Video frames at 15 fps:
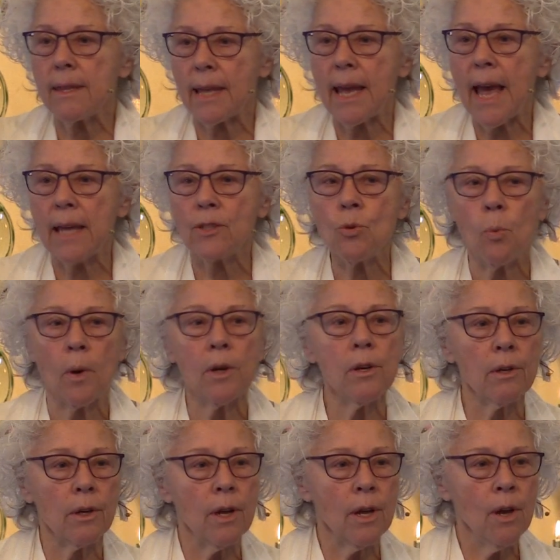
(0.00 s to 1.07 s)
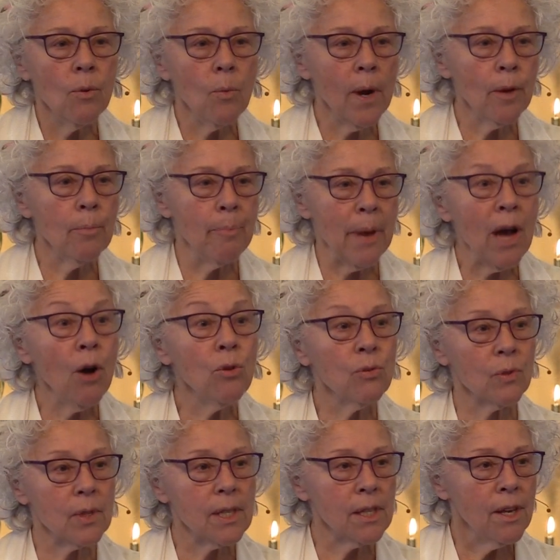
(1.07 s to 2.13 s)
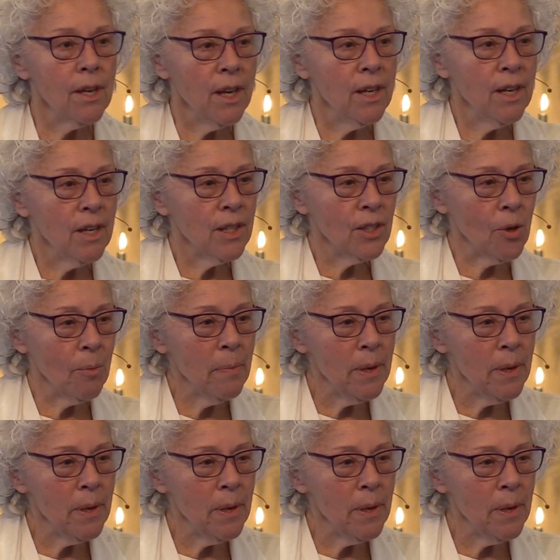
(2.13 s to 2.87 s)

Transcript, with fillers: They had to wear, wear bells so